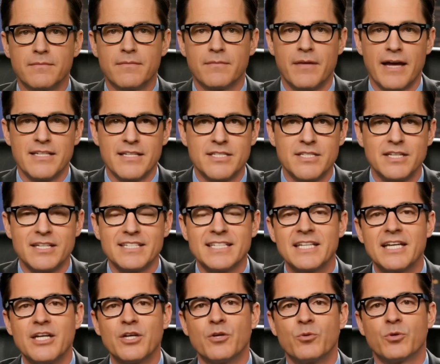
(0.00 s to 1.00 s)
Let us
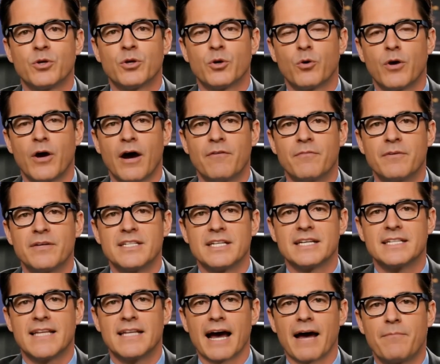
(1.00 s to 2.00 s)
continue with your government
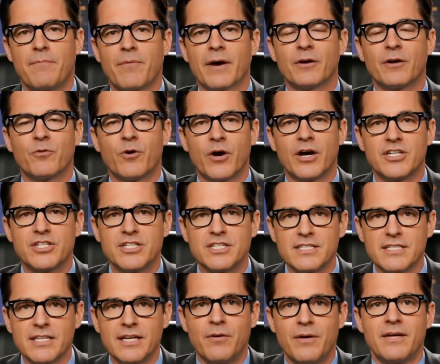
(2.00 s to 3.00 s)
exam preparation
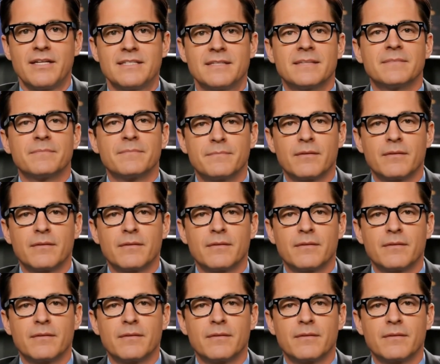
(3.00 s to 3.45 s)
series.